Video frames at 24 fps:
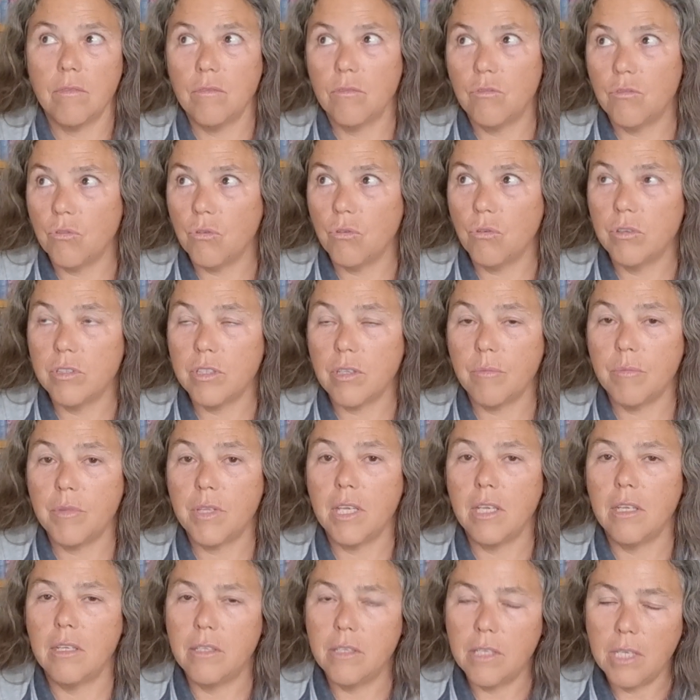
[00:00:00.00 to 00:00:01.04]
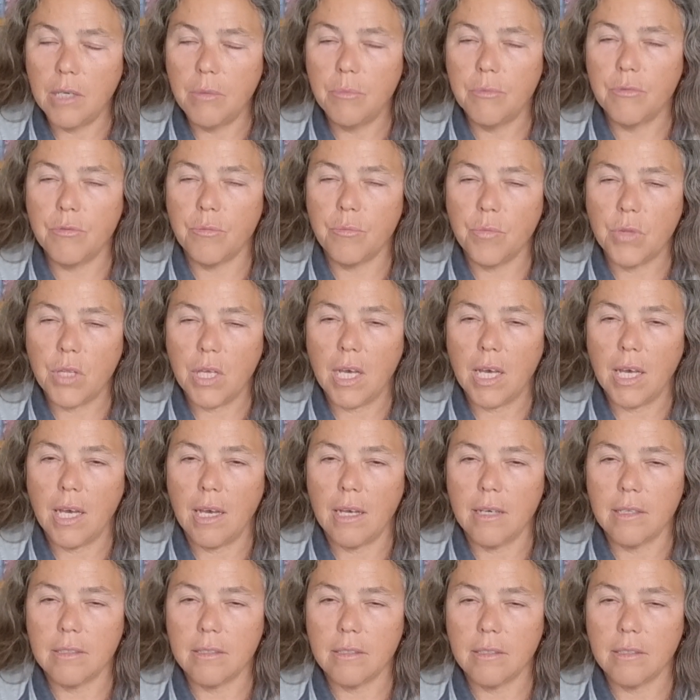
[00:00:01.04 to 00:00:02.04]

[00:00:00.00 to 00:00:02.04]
draw something deep from the heart.